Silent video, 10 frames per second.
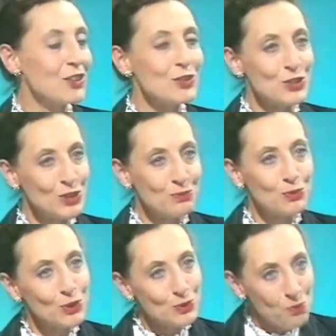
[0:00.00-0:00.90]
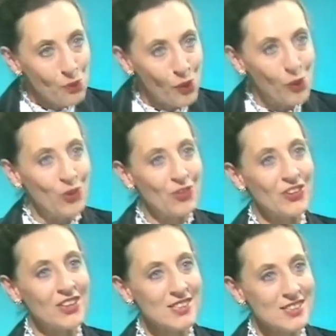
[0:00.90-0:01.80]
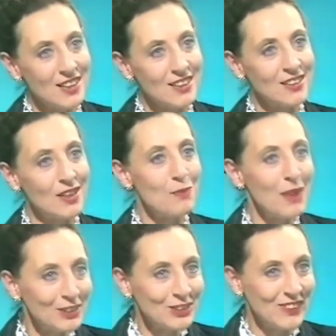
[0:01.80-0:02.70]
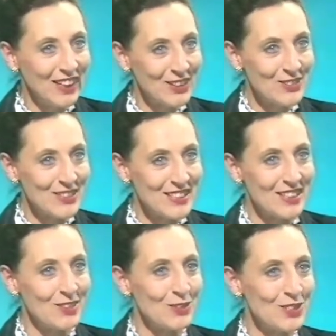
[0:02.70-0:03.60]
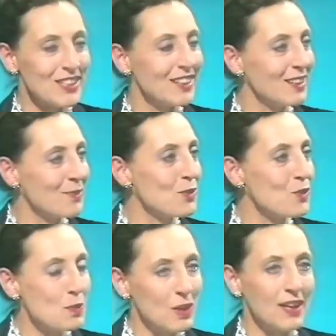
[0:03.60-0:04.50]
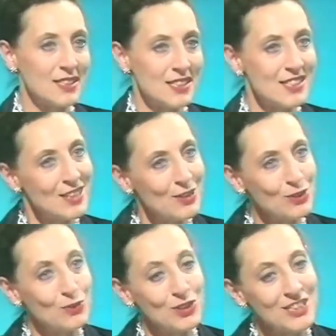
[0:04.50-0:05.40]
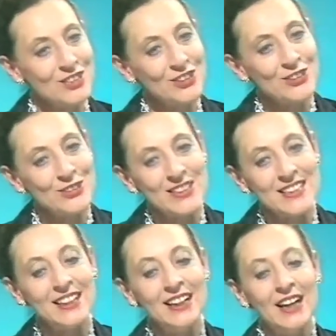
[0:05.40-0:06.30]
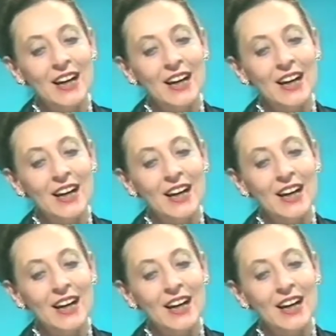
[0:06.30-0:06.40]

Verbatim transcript: that you shouldn't put more than a certain amount of electricity or a certain number of appliances, mm-hmm. total wattage onto it.